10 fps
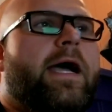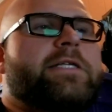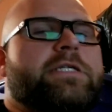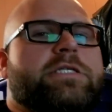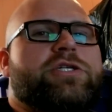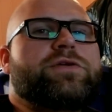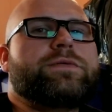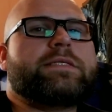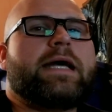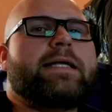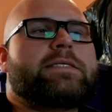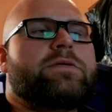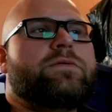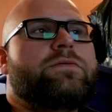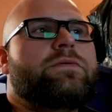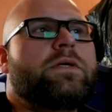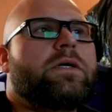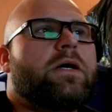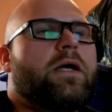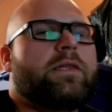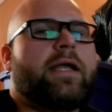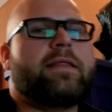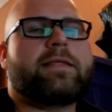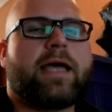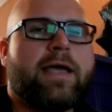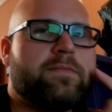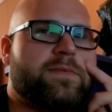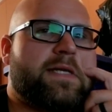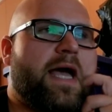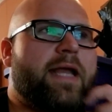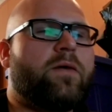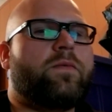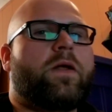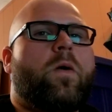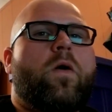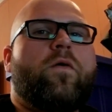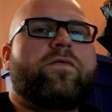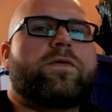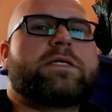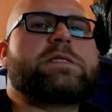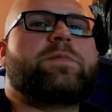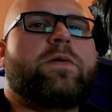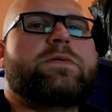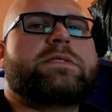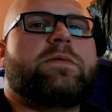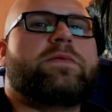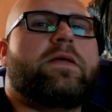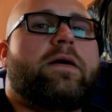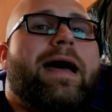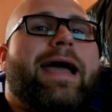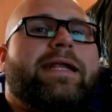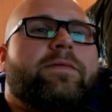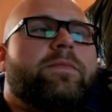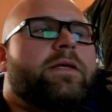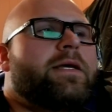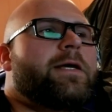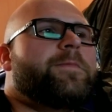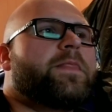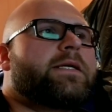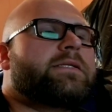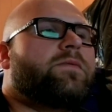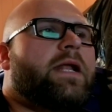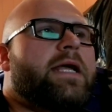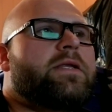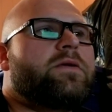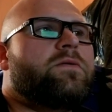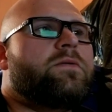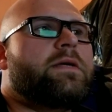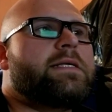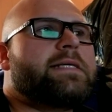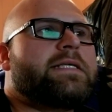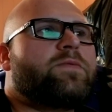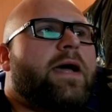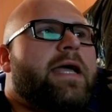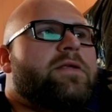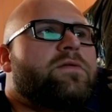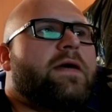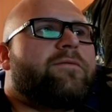I just choose not to, a lot of the times, I don't want to overexpose the, the item. So what I do is that's why I do